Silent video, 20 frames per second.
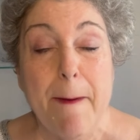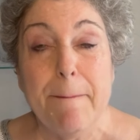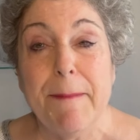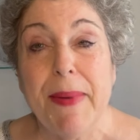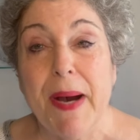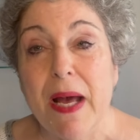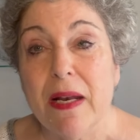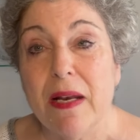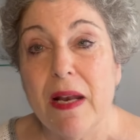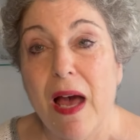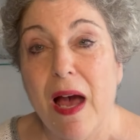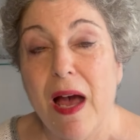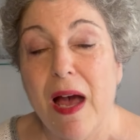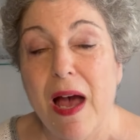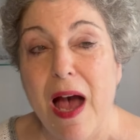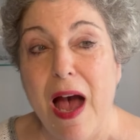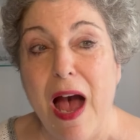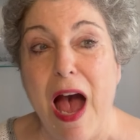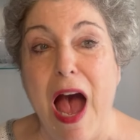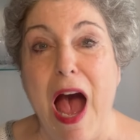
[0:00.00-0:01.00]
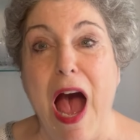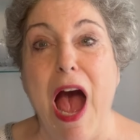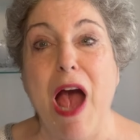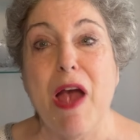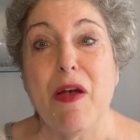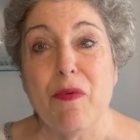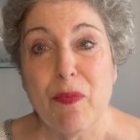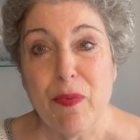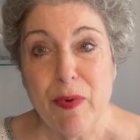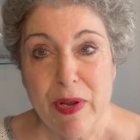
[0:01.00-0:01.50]
but I
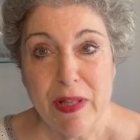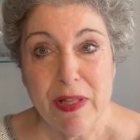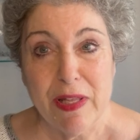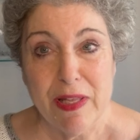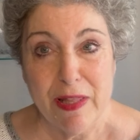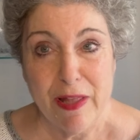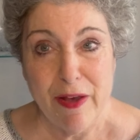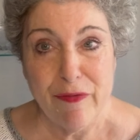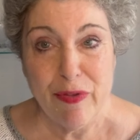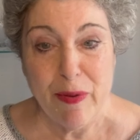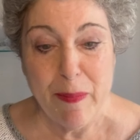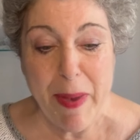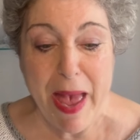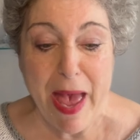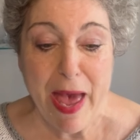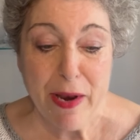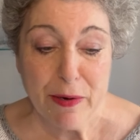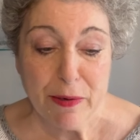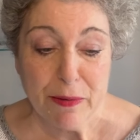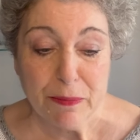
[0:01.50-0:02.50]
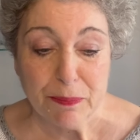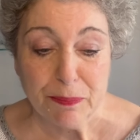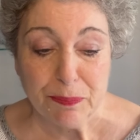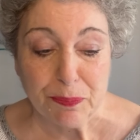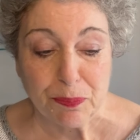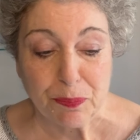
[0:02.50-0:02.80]
really love the pattern.